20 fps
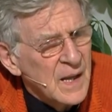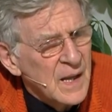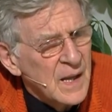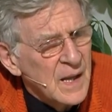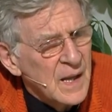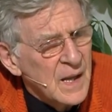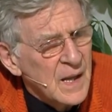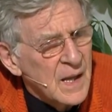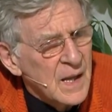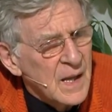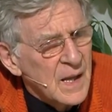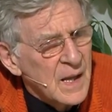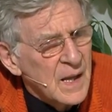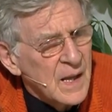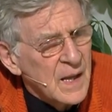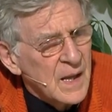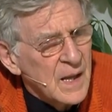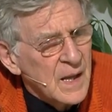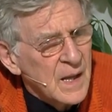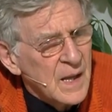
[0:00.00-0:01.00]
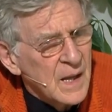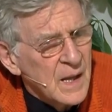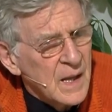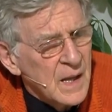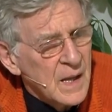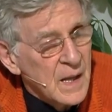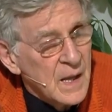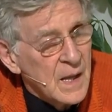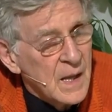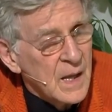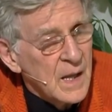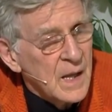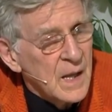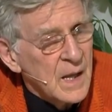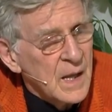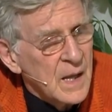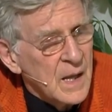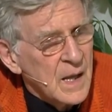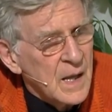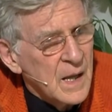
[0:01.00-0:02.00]
visualizations because they
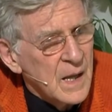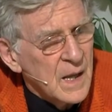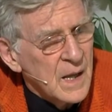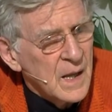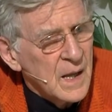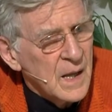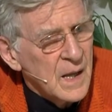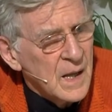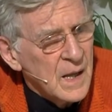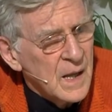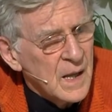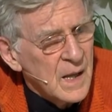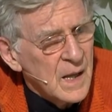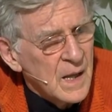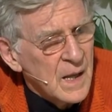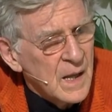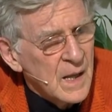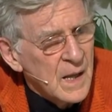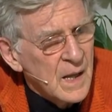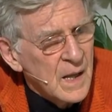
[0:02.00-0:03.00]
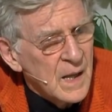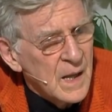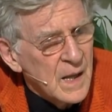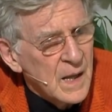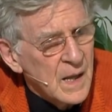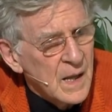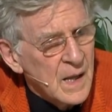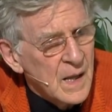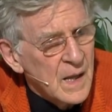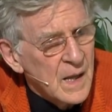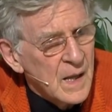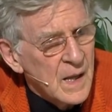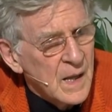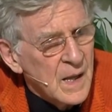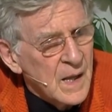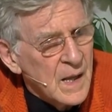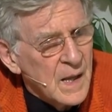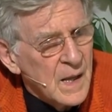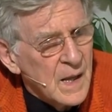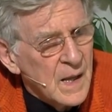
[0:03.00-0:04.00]
imagine, actually visualize the, the Pure Land
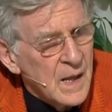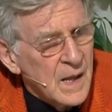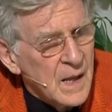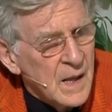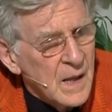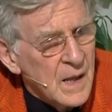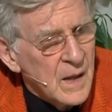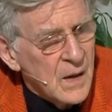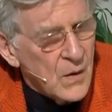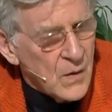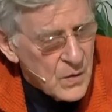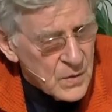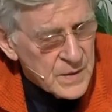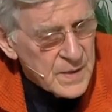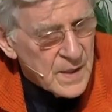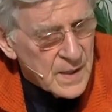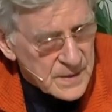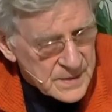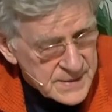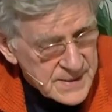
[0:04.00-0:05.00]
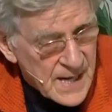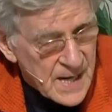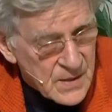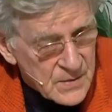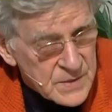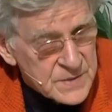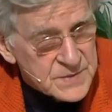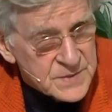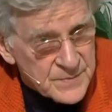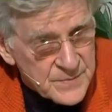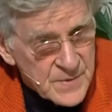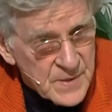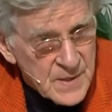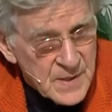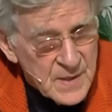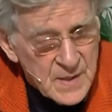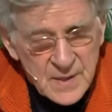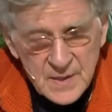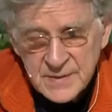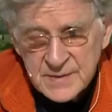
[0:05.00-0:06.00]
itself. Oh, yeah. Taoism.
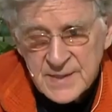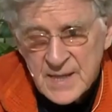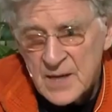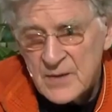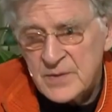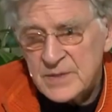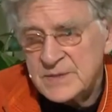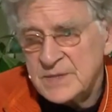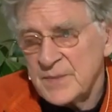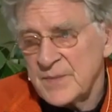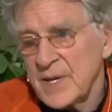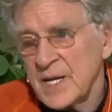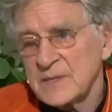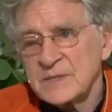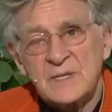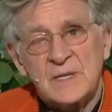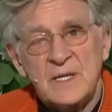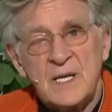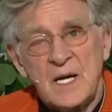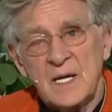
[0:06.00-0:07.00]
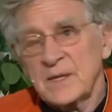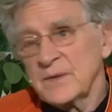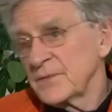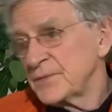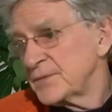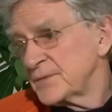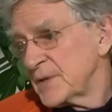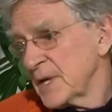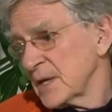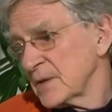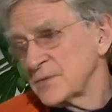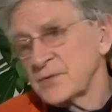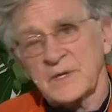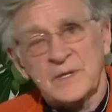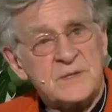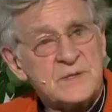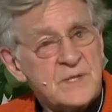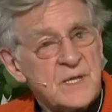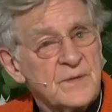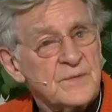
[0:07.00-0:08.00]
Great Taoism has a lot of
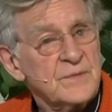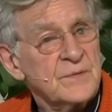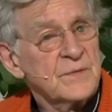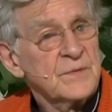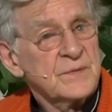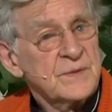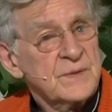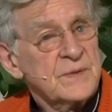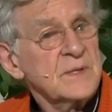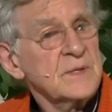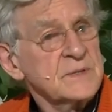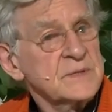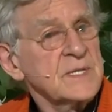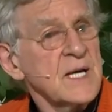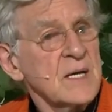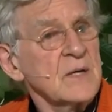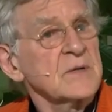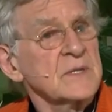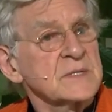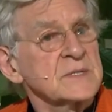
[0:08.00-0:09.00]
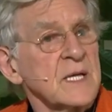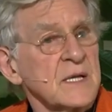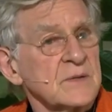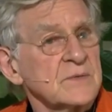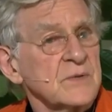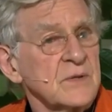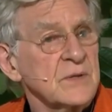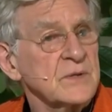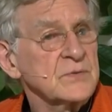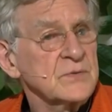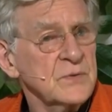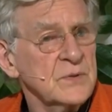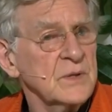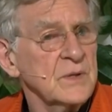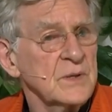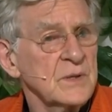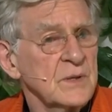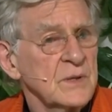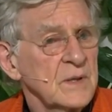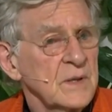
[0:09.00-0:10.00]
tantric stuff. There's Taoist Tantra,
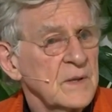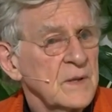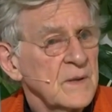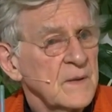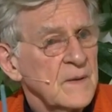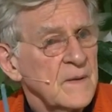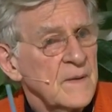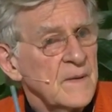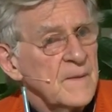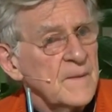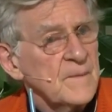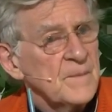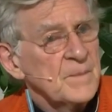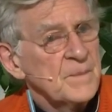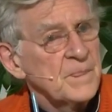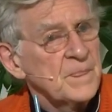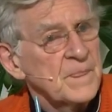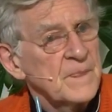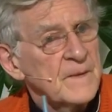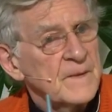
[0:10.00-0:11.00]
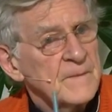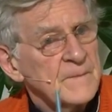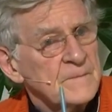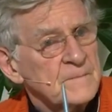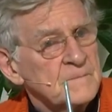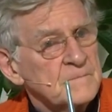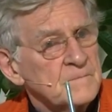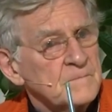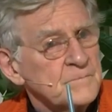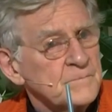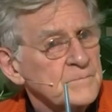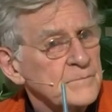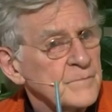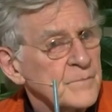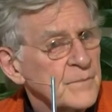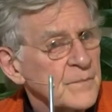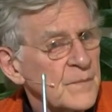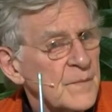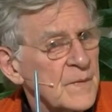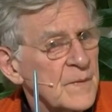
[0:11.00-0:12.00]
sure. Yeah. No, but I'm, I'm asking about the
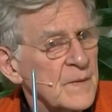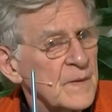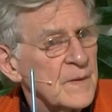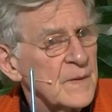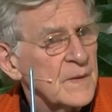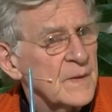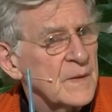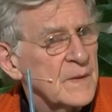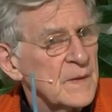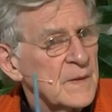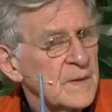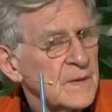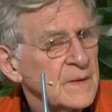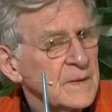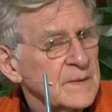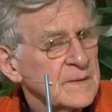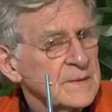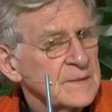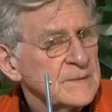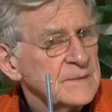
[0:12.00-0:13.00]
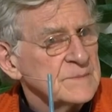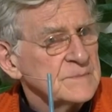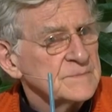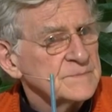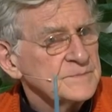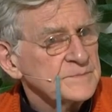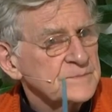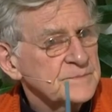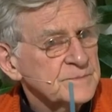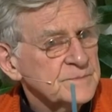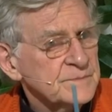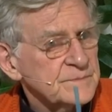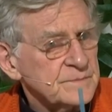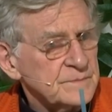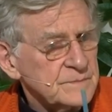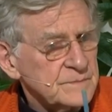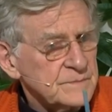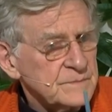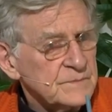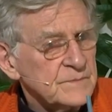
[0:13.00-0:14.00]
Chinese Pure Land Buddhist
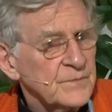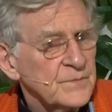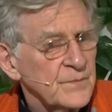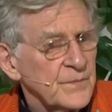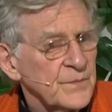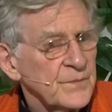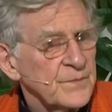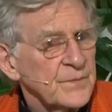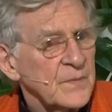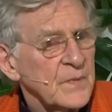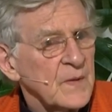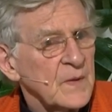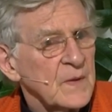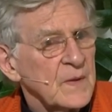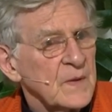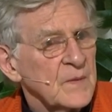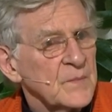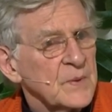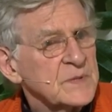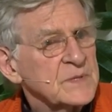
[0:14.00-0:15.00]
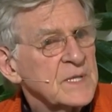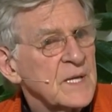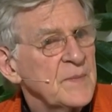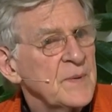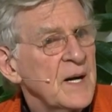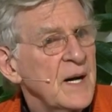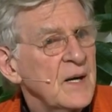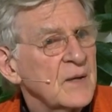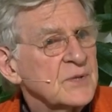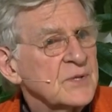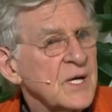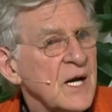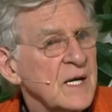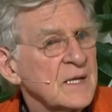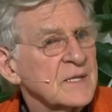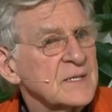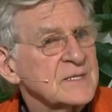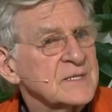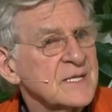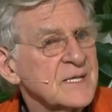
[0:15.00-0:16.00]
practices where... But somehow
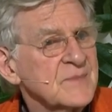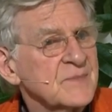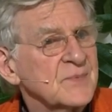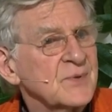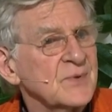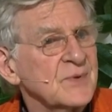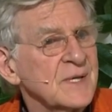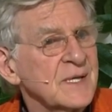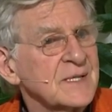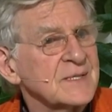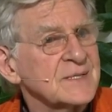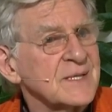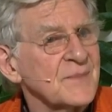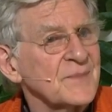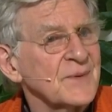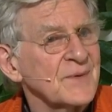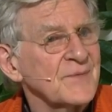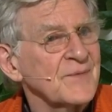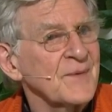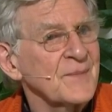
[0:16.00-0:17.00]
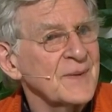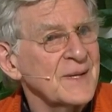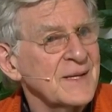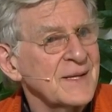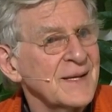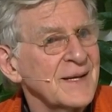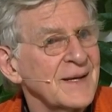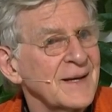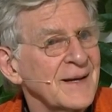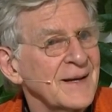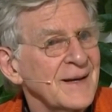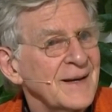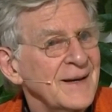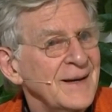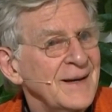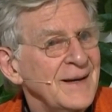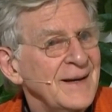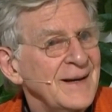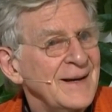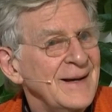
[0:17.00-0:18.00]
China seemed to need something from India.
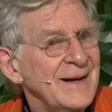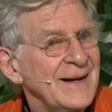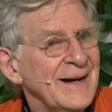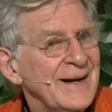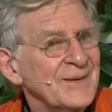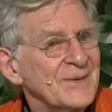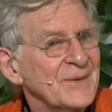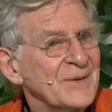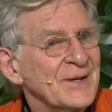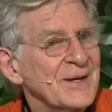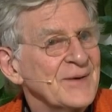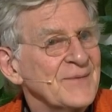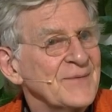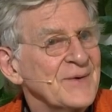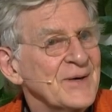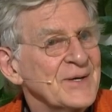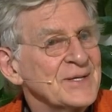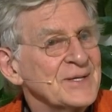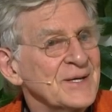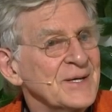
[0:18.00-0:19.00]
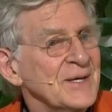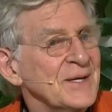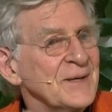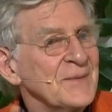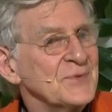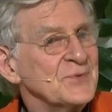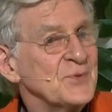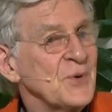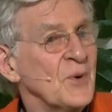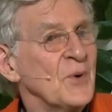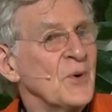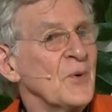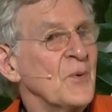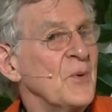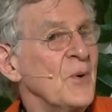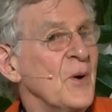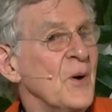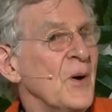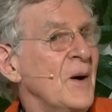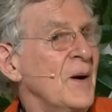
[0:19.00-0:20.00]
Yes. I know they're very
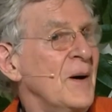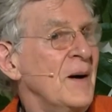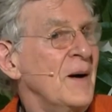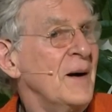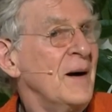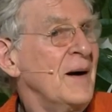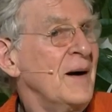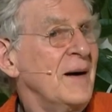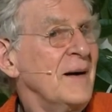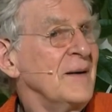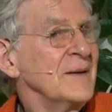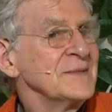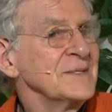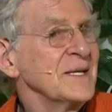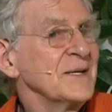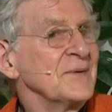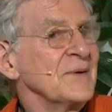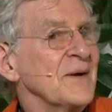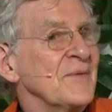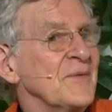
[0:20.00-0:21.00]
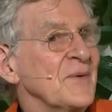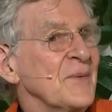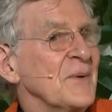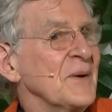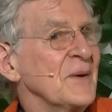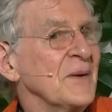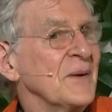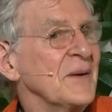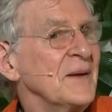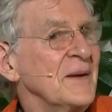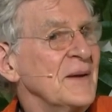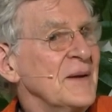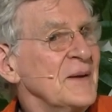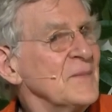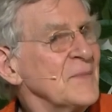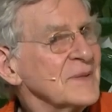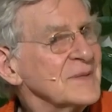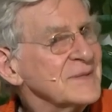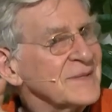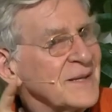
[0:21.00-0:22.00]
Zhongguo. Center of the world.
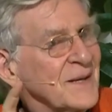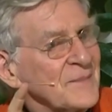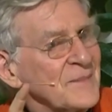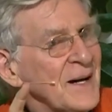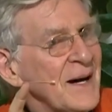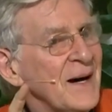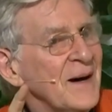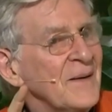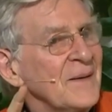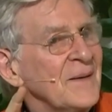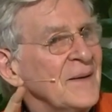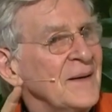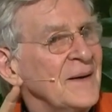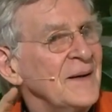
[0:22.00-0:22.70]
But somehow,